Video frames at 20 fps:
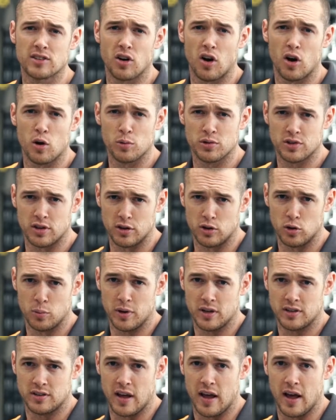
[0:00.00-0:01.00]
time was a little
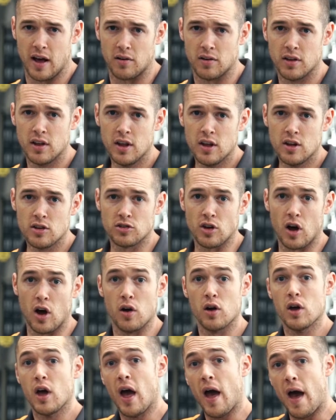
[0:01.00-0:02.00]
bit down. So
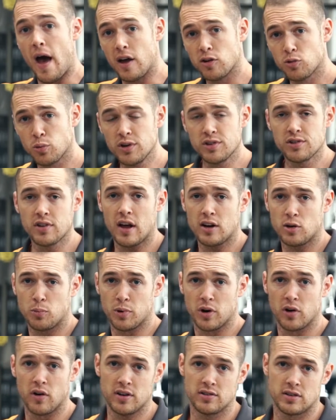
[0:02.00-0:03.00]
as we start to
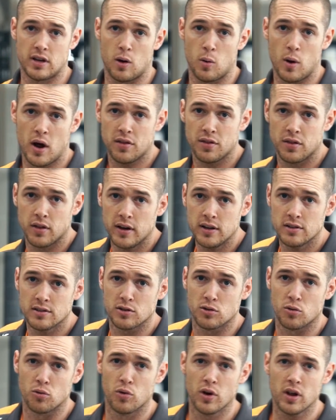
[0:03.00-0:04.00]
progress our athletes,
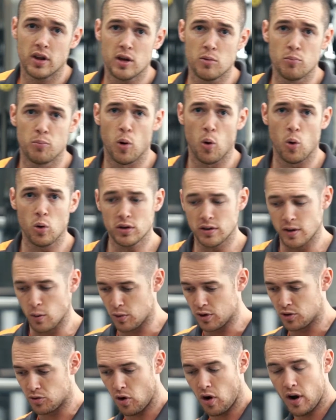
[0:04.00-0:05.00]
it's really important that
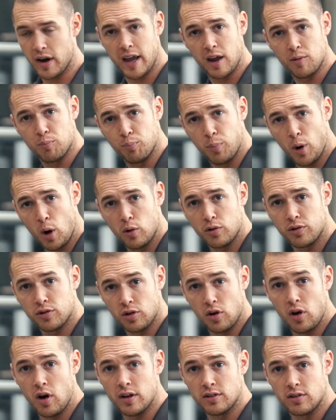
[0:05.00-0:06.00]
we try and get both
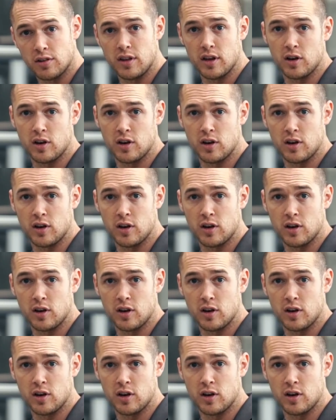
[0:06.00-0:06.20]
sides of the